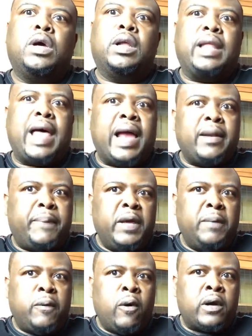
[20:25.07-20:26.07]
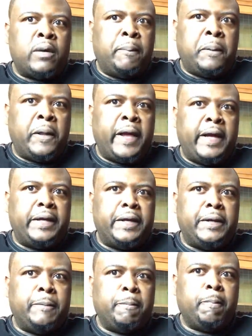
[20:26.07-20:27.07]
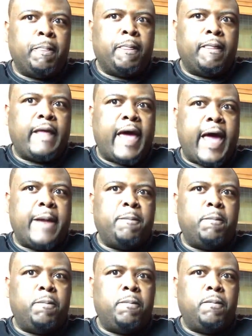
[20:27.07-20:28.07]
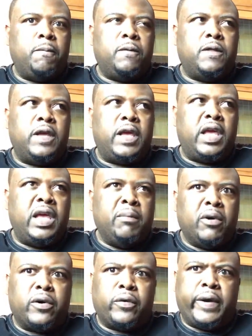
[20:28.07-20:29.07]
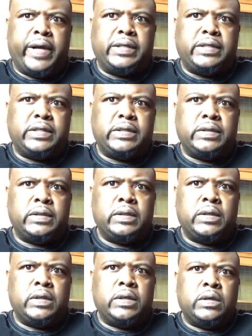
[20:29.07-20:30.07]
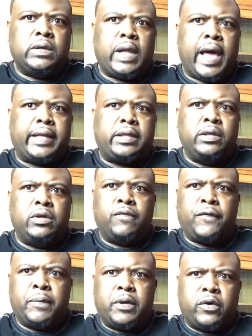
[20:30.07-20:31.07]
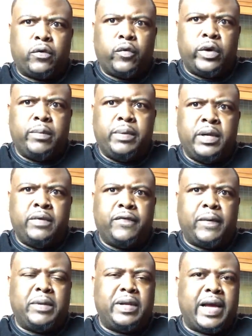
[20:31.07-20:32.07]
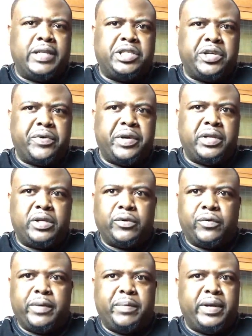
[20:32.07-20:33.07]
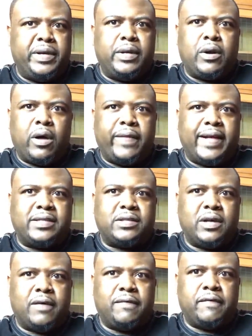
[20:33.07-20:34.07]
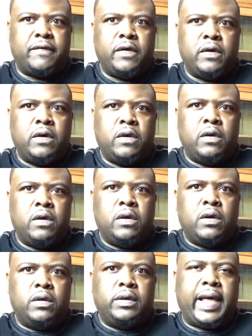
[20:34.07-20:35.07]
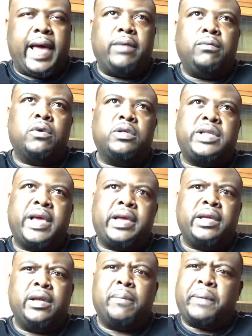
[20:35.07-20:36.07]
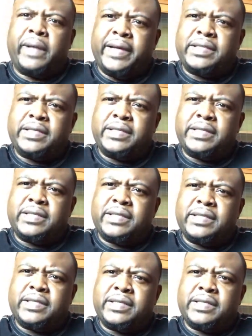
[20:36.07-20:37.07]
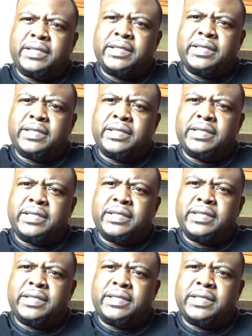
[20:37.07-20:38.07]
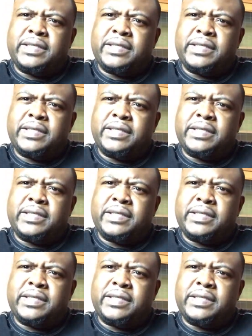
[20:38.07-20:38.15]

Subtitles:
A lot of people are complaining that the immigrants, like, from the Caribbean, from the Nigerian Caribbean and all that stuff, that were taking the place of black people within,